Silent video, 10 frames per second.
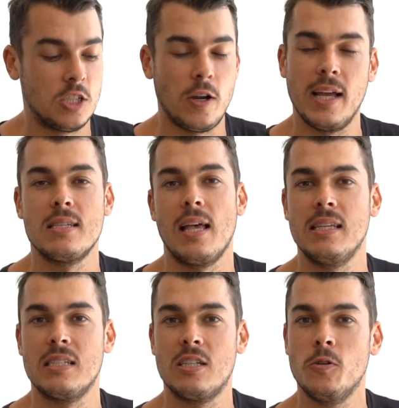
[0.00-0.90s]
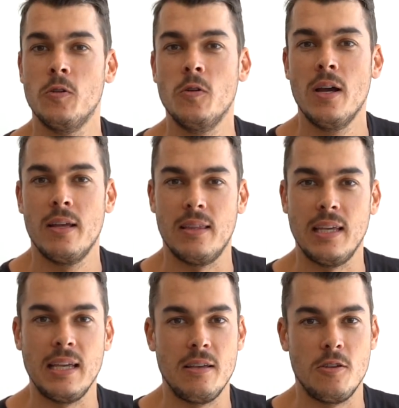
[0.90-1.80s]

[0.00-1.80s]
translates to the